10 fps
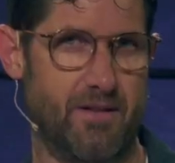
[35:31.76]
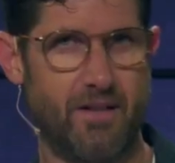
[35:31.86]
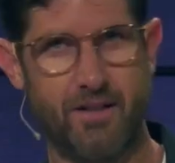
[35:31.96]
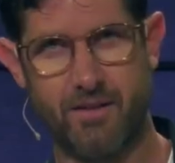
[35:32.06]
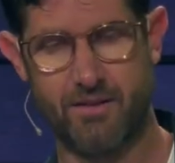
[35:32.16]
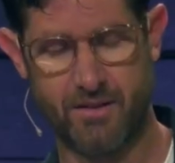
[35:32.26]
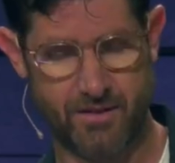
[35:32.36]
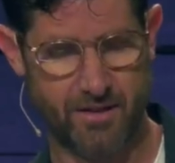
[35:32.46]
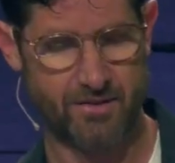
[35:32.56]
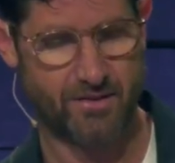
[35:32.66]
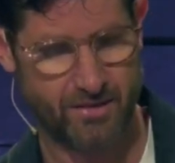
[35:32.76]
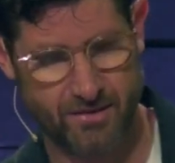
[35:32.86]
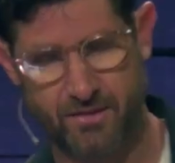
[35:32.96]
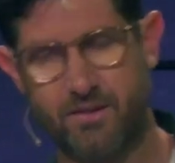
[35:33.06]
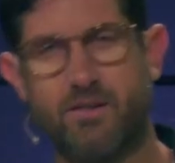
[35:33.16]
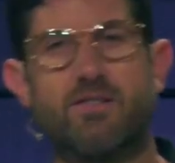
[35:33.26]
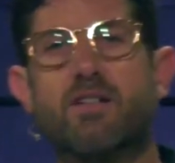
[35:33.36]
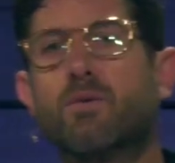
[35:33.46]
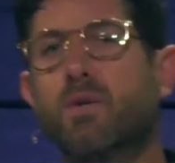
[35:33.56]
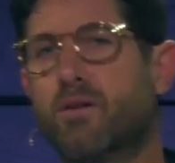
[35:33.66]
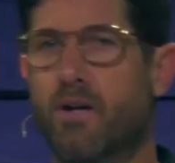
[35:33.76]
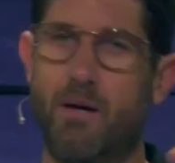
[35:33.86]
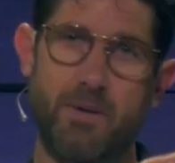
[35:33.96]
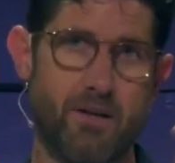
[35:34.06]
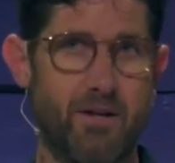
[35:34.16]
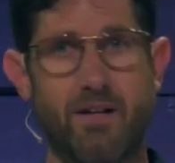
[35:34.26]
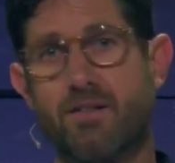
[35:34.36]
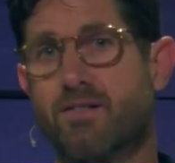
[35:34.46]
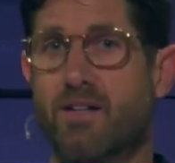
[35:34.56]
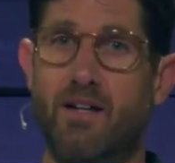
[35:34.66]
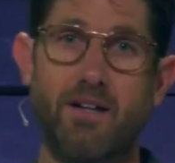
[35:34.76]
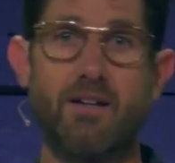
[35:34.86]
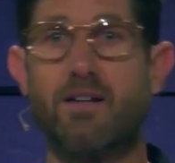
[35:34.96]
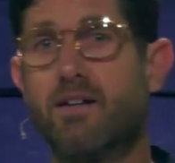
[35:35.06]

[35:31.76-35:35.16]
And the text says that there's seaweed wrapping around his head.